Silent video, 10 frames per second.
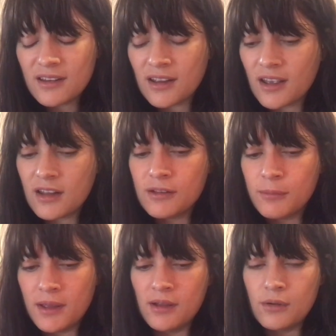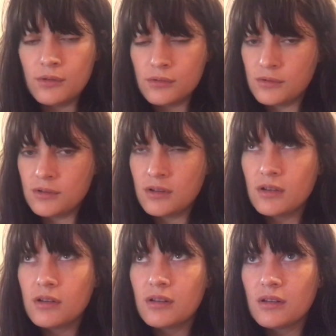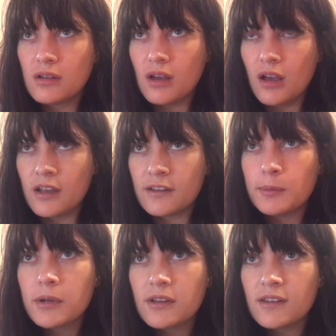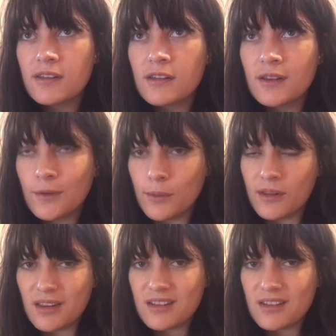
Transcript: and kind of my own experiences with